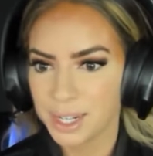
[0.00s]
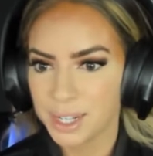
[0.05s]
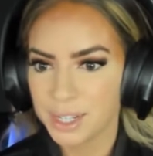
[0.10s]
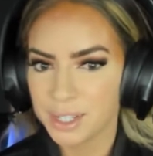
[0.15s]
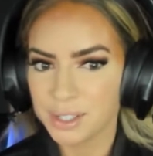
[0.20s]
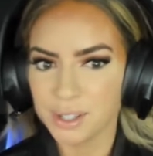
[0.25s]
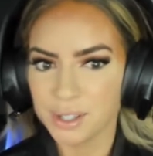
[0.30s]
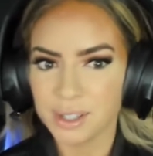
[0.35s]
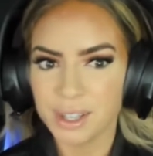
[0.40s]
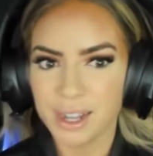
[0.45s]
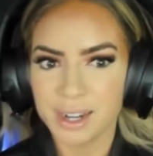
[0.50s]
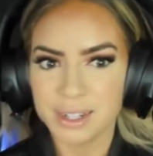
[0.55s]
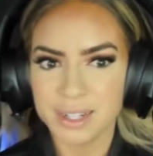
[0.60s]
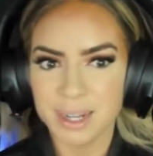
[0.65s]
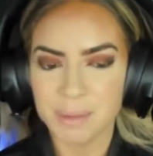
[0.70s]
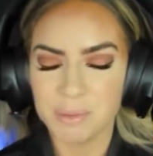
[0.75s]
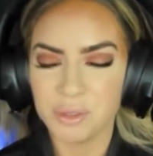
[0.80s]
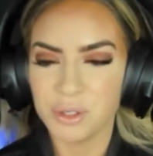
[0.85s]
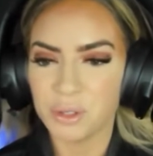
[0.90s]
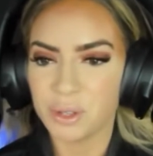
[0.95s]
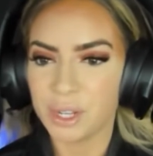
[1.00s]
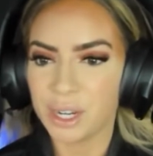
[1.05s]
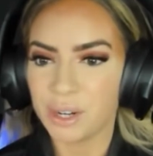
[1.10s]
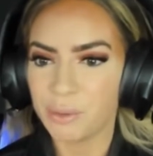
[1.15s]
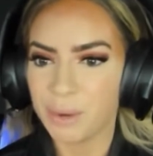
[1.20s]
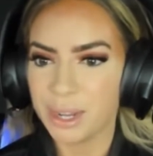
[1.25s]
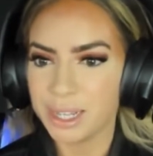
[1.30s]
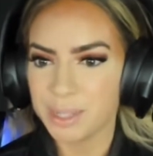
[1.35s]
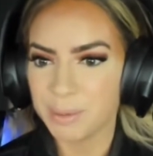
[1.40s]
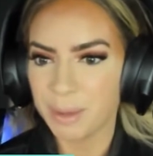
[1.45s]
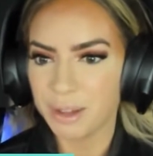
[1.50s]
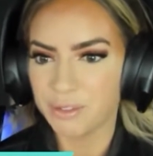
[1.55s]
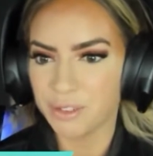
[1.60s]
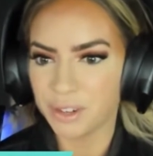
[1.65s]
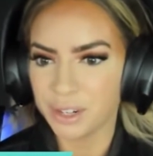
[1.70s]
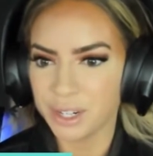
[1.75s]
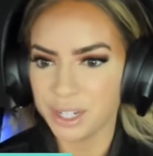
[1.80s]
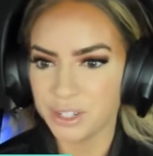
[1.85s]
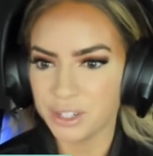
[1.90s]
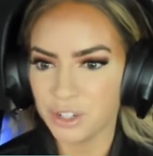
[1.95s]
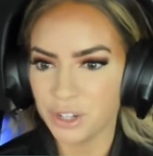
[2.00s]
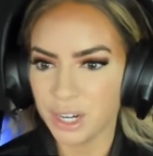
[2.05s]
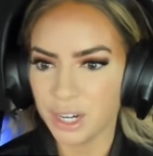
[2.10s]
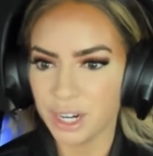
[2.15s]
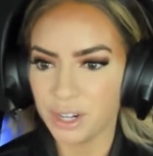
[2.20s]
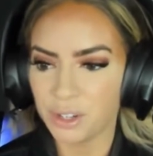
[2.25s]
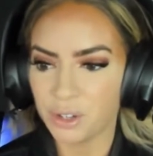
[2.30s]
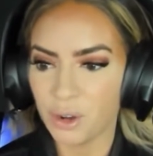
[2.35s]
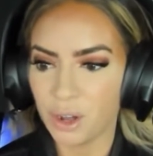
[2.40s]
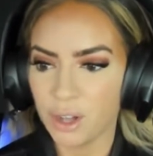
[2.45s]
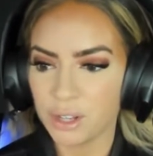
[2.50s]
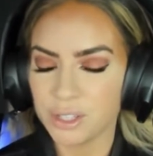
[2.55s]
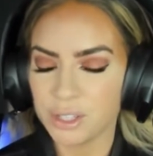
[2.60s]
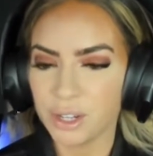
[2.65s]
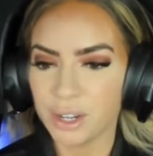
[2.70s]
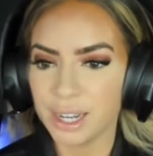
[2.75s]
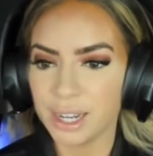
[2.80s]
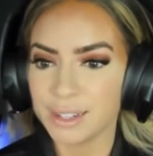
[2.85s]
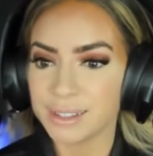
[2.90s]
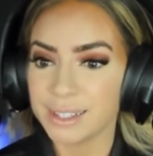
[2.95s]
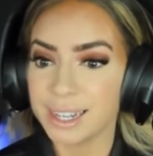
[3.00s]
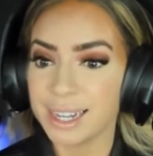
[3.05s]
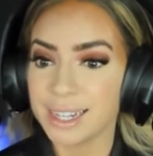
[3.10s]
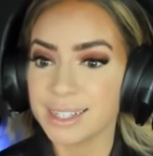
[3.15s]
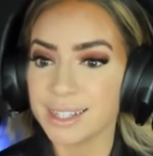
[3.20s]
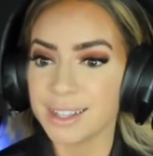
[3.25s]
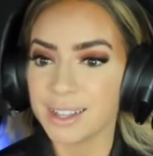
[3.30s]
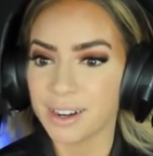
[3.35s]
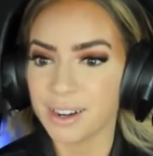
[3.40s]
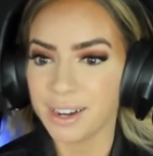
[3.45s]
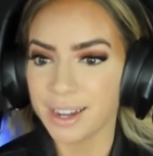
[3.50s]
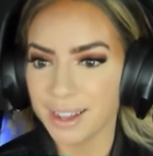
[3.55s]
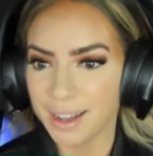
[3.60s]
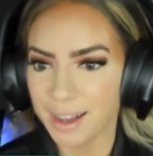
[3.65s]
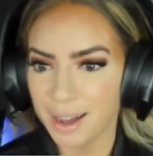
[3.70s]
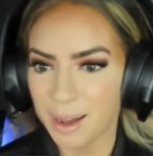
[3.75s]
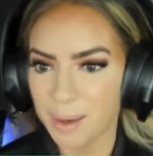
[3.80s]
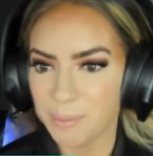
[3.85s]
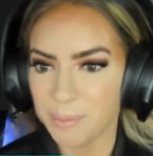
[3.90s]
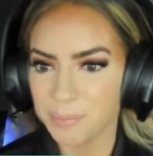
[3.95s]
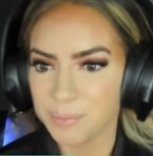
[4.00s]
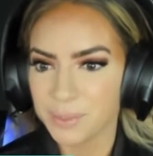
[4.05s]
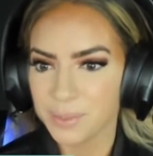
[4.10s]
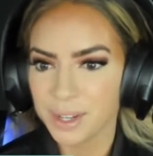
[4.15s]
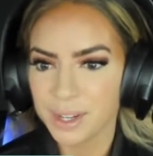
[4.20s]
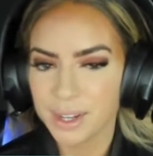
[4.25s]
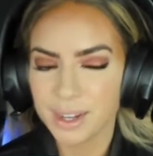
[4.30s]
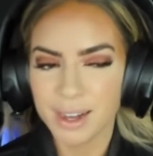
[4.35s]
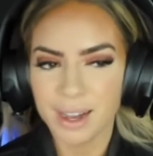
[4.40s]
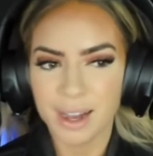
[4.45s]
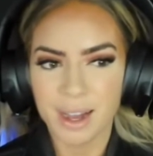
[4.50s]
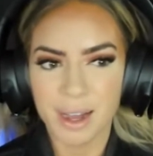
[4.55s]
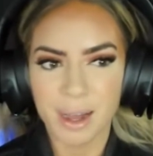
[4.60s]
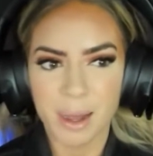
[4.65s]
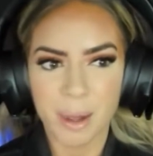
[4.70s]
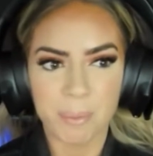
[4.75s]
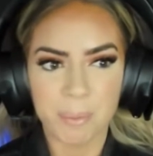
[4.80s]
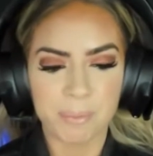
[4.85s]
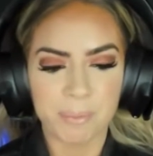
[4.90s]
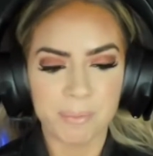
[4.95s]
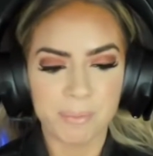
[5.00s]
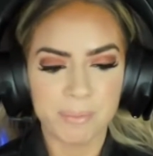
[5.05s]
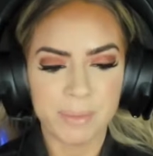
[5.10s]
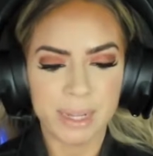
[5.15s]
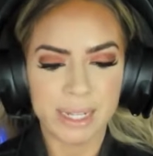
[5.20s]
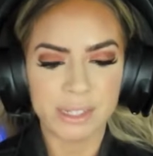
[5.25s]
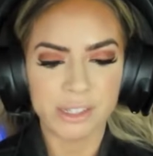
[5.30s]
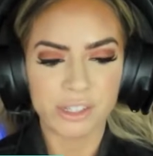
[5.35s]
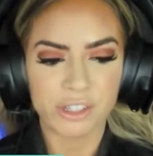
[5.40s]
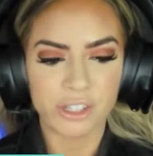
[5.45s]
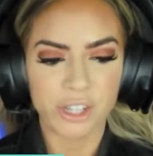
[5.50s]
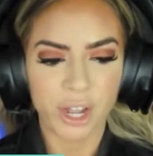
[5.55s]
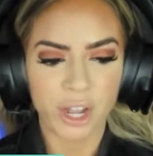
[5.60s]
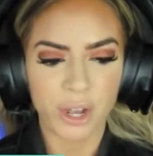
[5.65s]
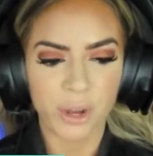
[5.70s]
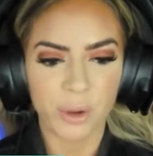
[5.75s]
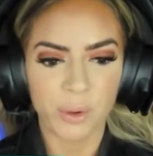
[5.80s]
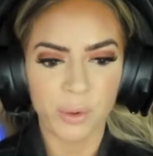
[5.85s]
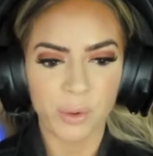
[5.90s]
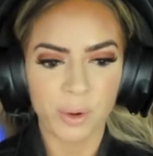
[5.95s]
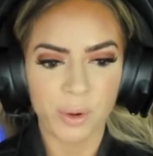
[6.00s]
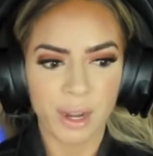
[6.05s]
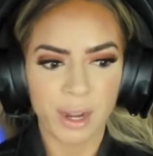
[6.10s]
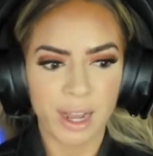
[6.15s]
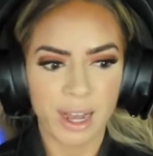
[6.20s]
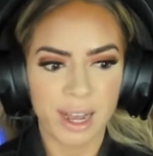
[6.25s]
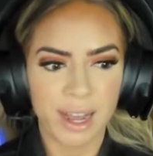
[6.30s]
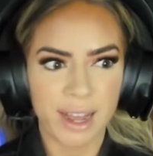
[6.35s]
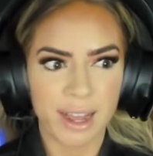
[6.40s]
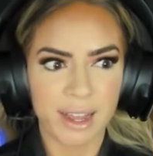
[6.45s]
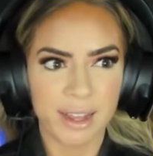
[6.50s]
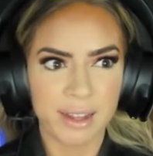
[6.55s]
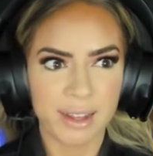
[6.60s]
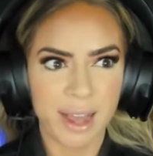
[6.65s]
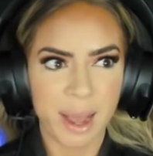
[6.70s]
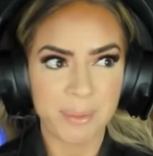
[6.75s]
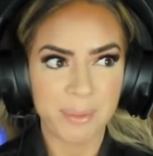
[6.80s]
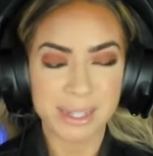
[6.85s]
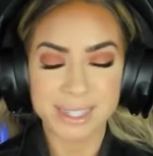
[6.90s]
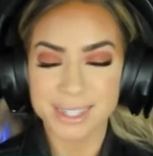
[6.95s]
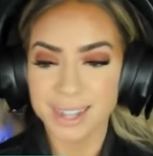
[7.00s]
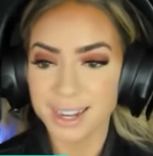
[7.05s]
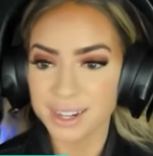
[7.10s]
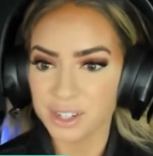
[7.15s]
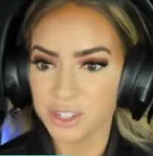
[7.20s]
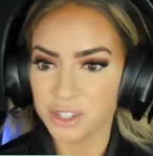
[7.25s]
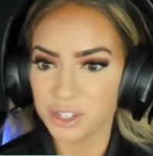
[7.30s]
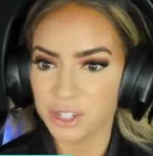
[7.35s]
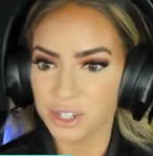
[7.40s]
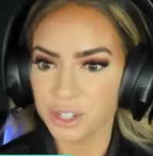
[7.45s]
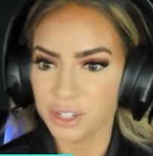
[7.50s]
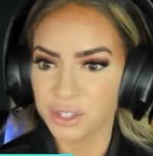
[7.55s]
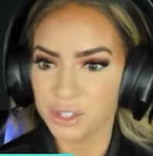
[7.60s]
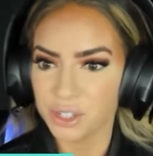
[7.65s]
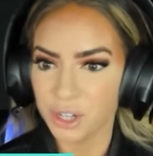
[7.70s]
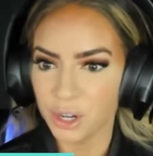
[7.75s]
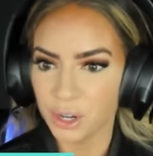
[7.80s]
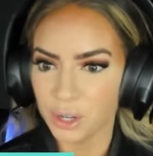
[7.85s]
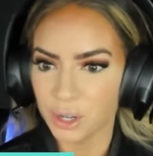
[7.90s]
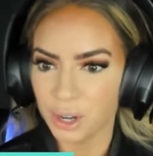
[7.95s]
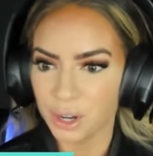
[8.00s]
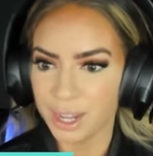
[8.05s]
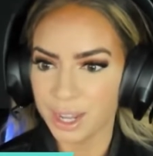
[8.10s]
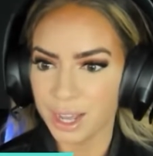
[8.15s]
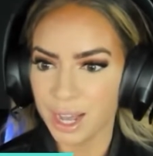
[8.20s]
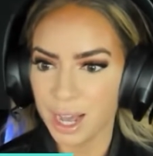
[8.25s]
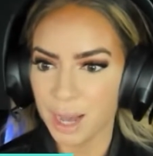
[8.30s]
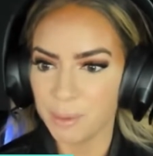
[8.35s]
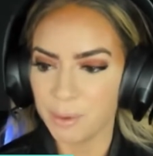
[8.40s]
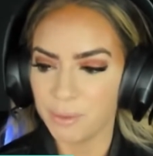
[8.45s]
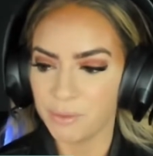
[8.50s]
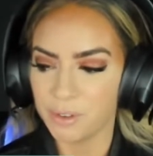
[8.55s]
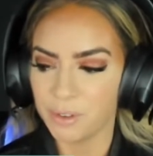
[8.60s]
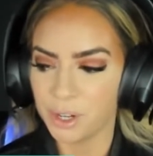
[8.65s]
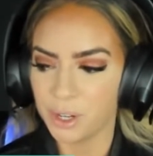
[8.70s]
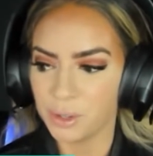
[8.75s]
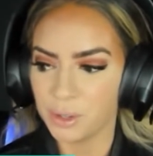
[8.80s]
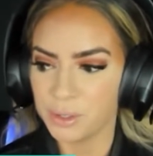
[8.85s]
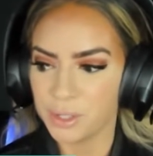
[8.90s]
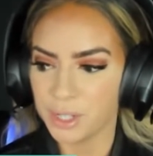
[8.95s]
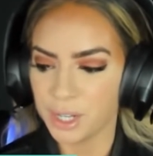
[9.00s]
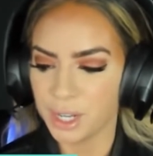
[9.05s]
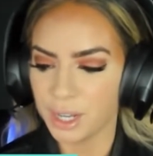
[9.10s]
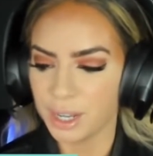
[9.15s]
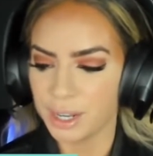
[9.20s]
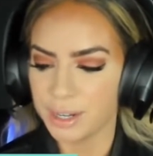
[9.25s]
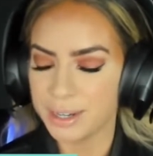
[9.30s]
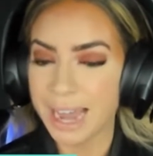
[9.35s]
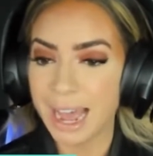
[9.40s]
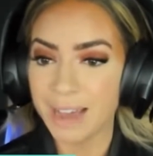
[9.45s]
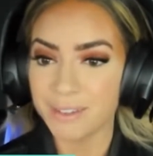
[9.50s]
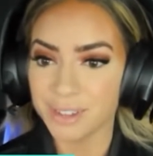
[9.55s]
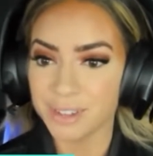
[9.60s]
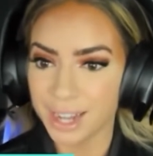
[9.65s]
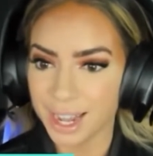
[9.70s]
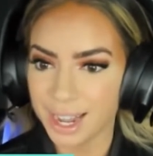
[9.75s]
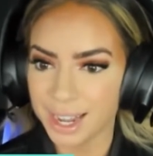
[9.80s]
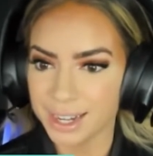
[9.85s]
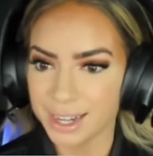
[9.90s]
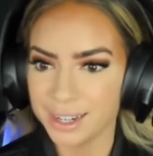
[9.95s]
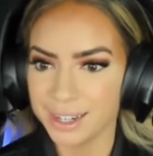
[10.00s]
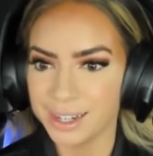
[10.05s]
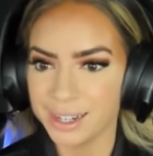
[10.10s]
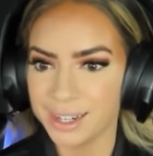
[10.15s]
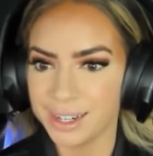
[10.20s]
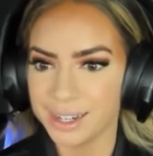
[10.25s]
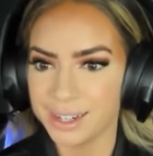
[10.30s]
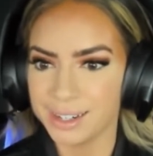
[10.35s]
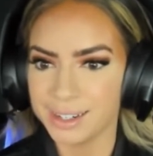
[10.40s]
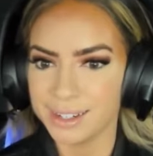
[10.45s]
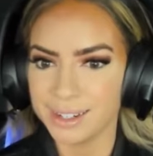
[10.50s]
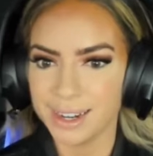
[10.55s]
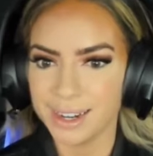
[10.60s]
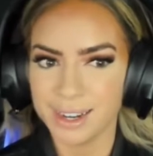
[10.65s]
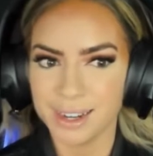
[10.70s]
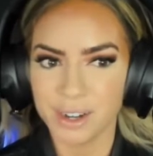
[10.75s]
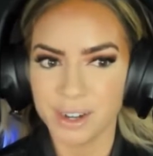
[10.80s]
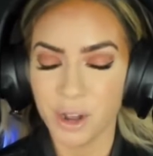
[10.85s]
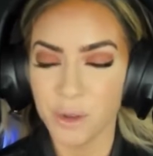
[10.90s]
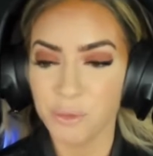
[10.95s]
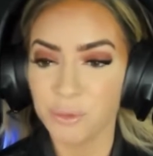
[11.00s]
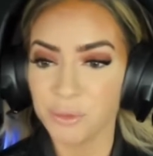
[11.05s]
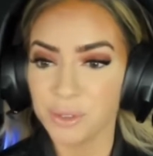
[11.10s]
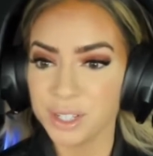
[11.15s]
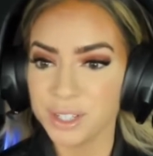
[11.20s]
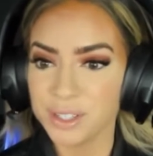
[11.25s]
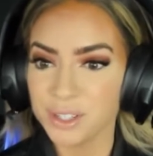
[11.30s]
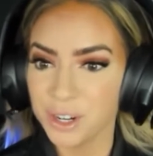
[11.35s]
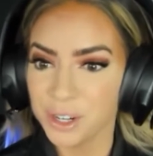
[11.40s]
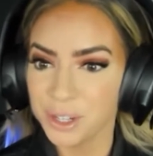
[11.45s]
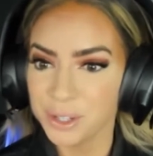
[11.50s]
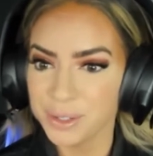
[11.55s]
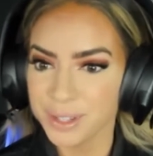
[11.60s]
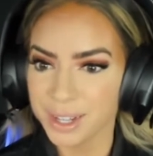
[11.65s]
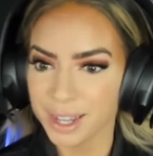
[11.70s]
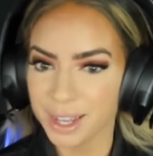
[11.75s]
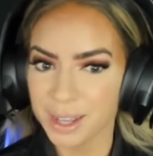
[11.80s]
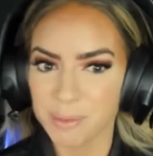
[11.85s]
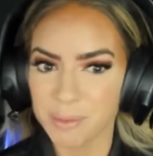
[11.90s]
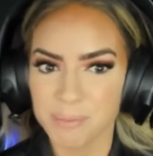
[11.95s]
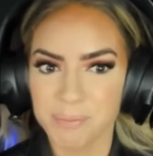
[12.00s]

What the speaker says: So a lot of times you'll get a resume for an engineer and you'll also get a link to their GitHub. And so I'm excited to show y'all GitHub and for you to navigate it and hopefully start using it.